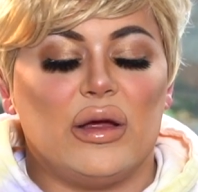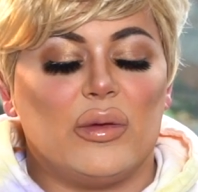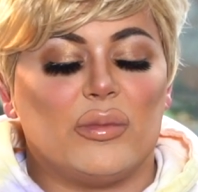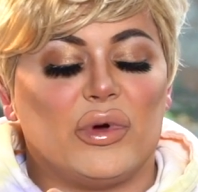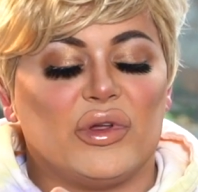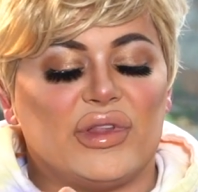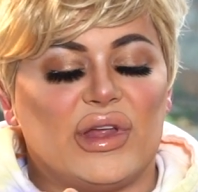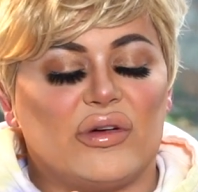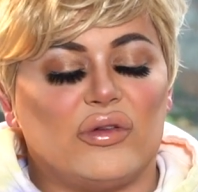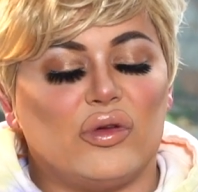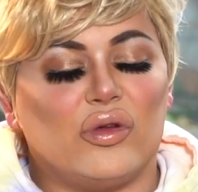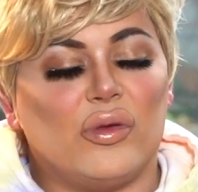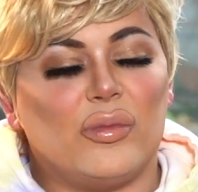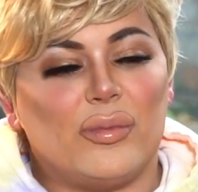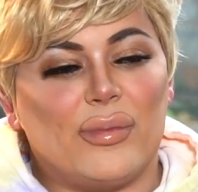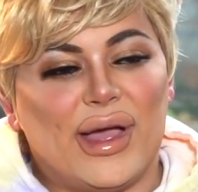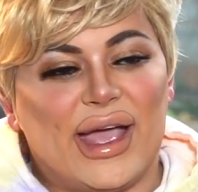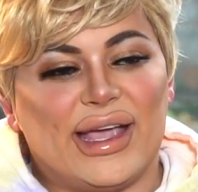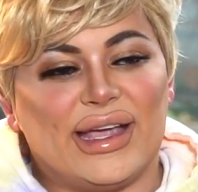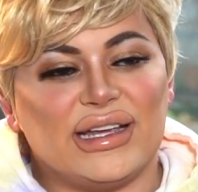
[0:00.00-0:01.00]
But they're all
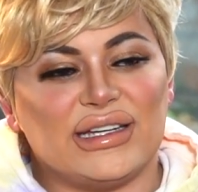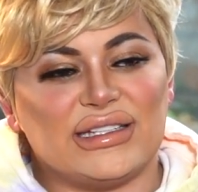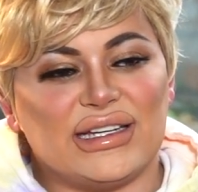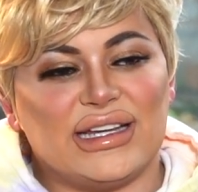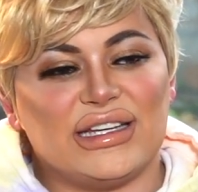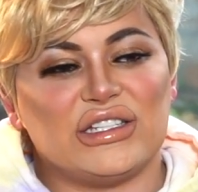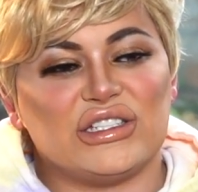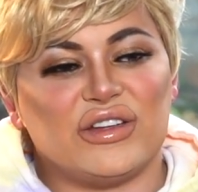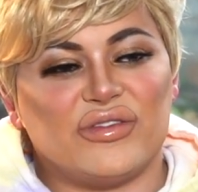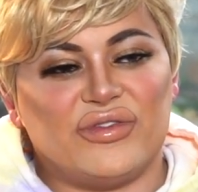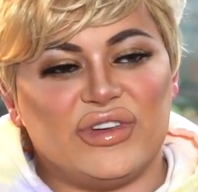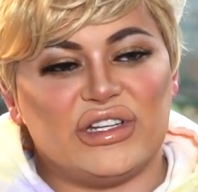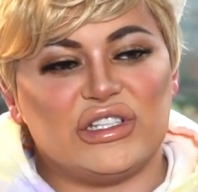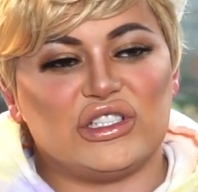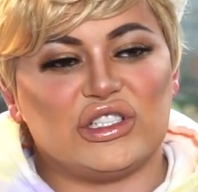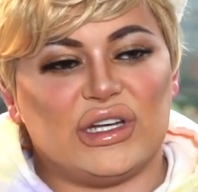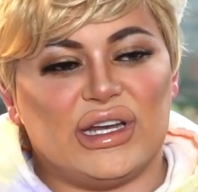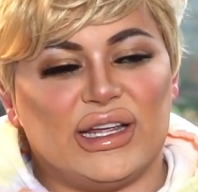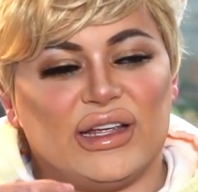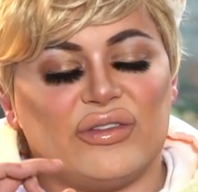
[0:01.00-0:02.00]
made
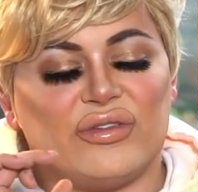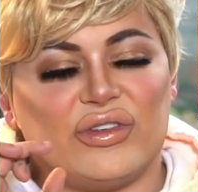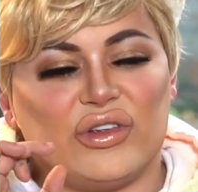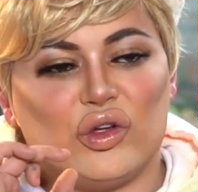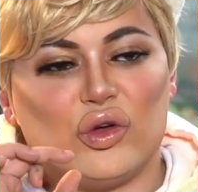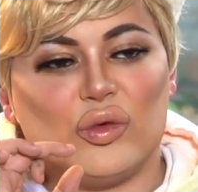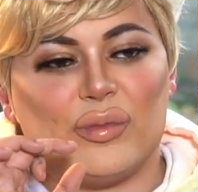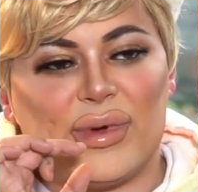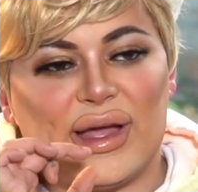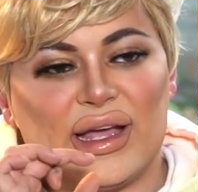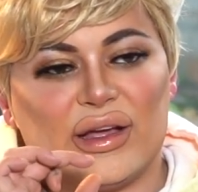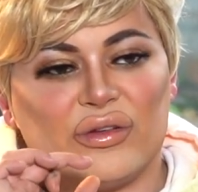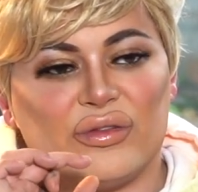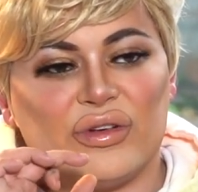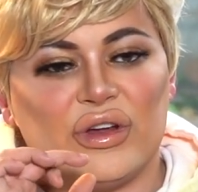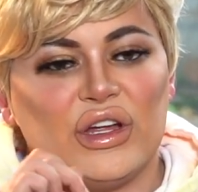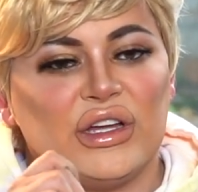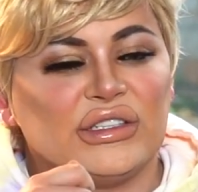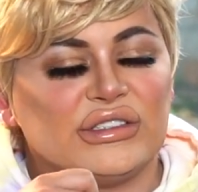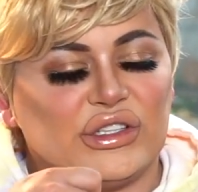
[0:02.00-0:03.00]
individually for your
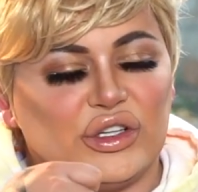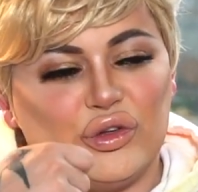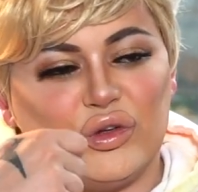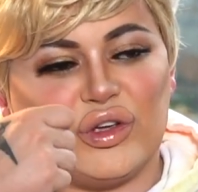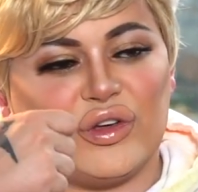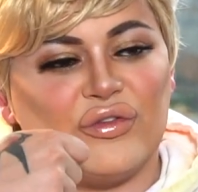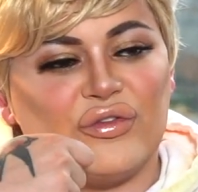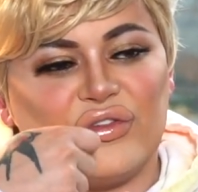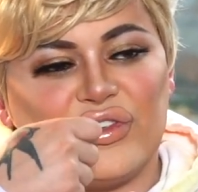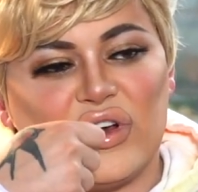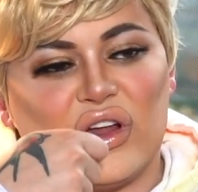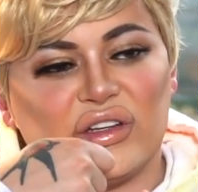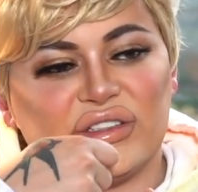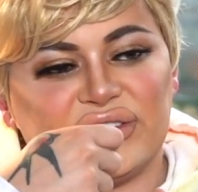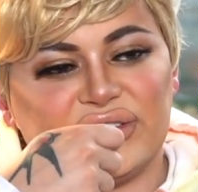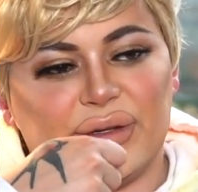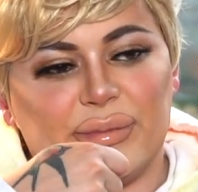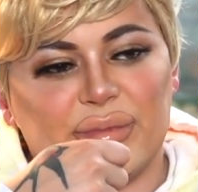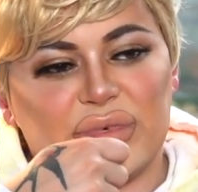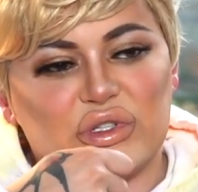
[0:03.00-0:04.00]
mouth, so you can
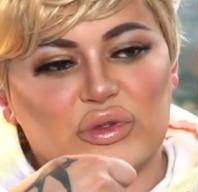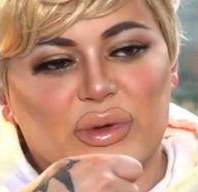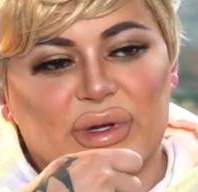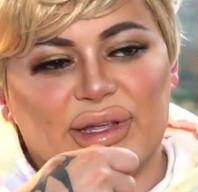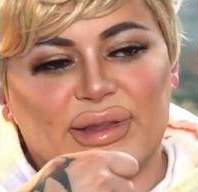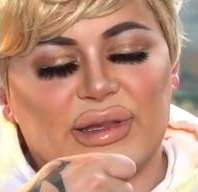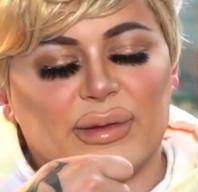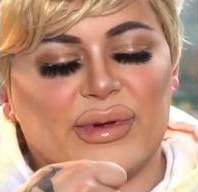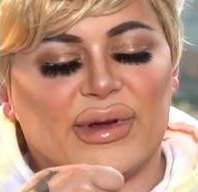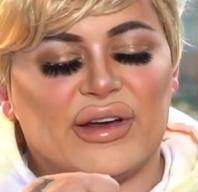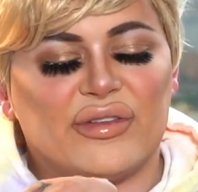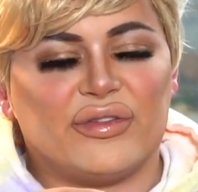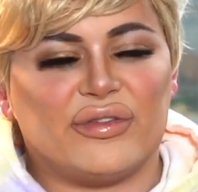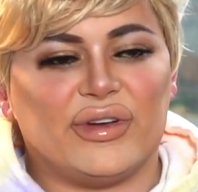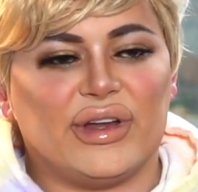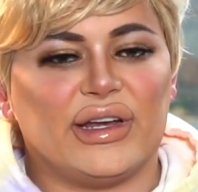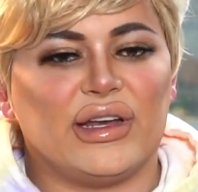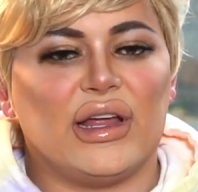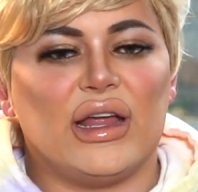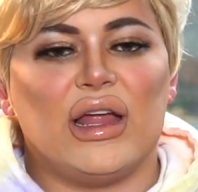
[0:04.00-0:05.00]
floss in between them and
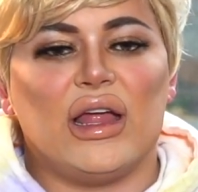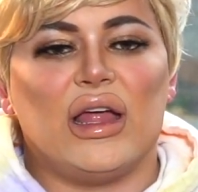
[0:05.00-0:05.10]
everything.